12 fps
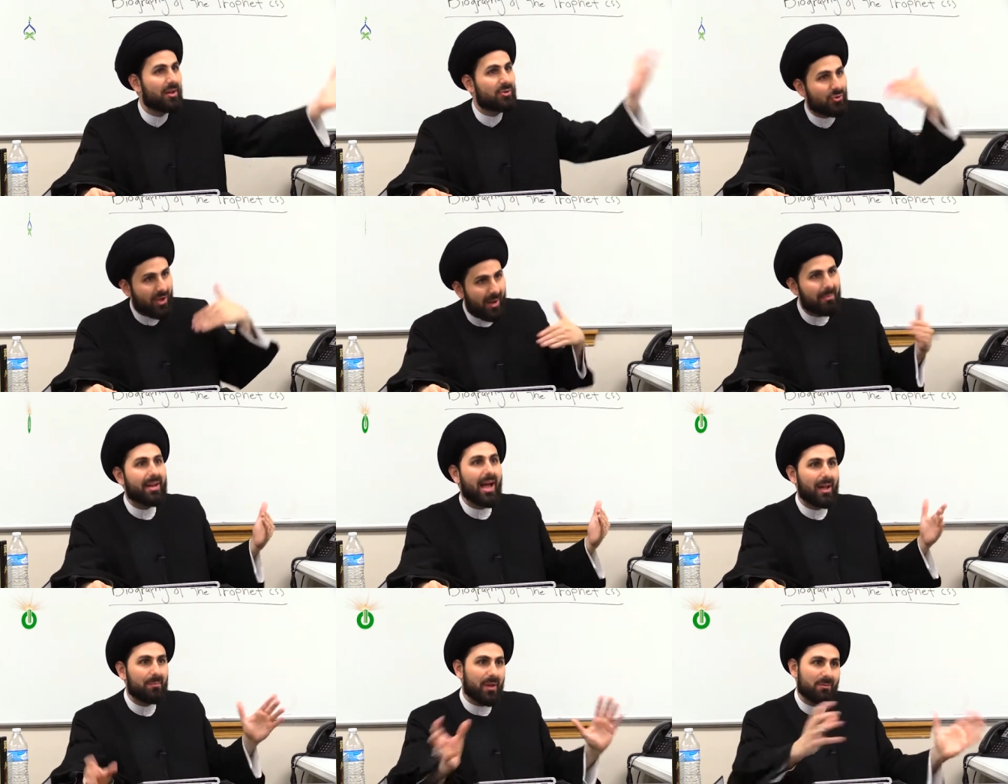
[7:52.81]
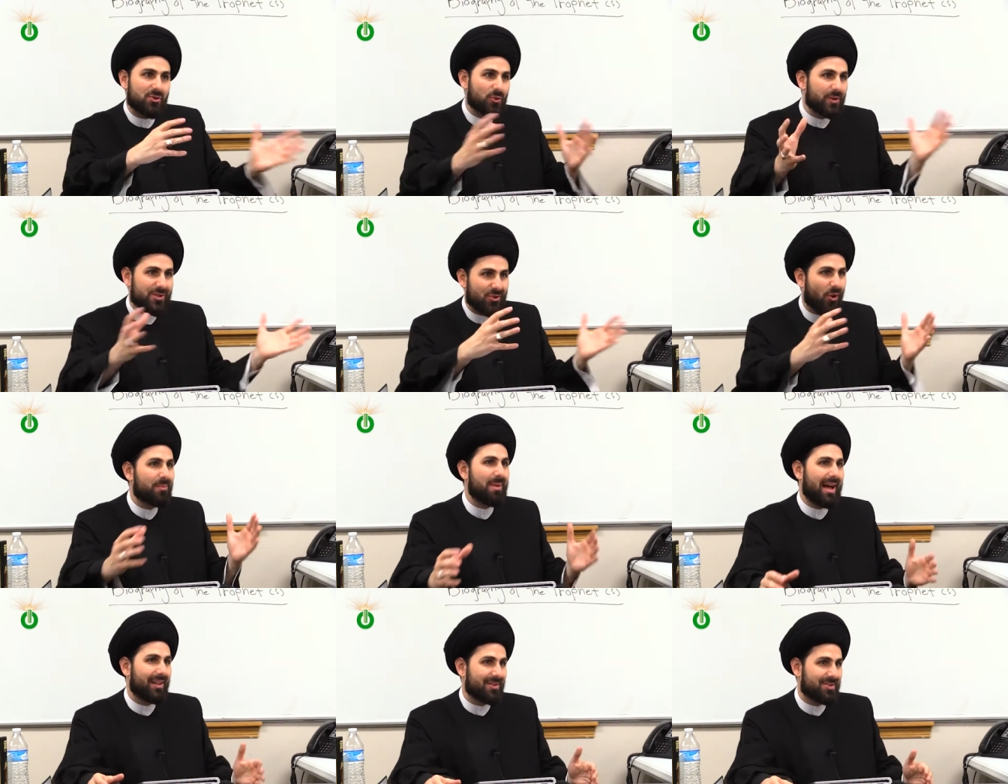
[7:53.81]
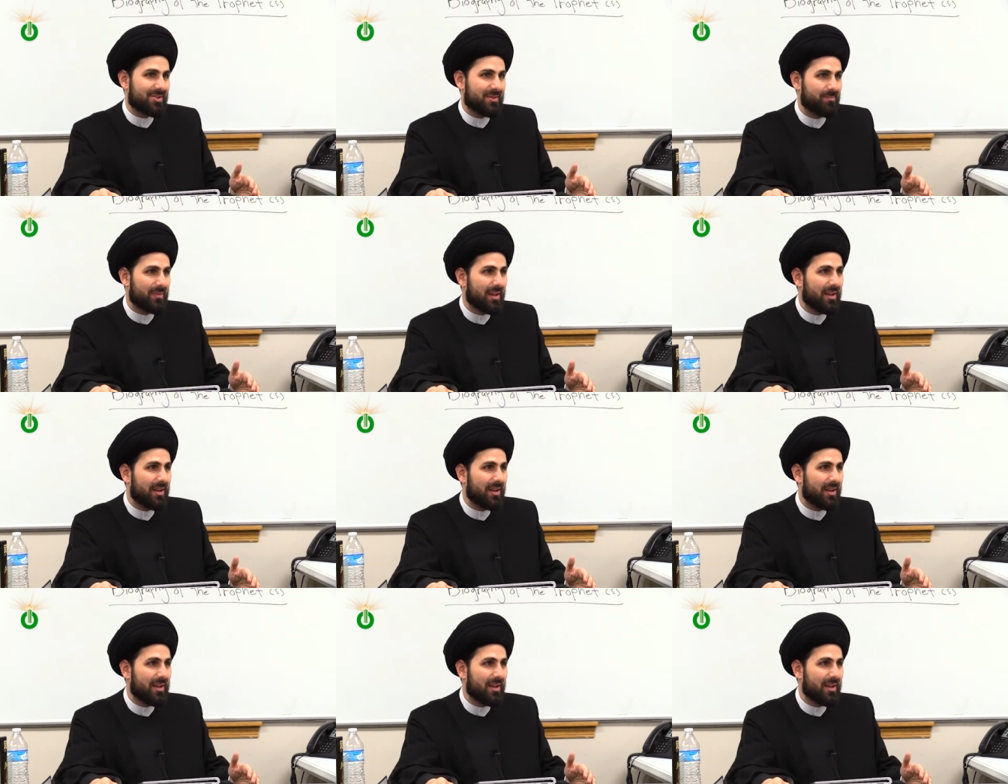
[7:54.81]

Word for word: to come and help them to restore balance.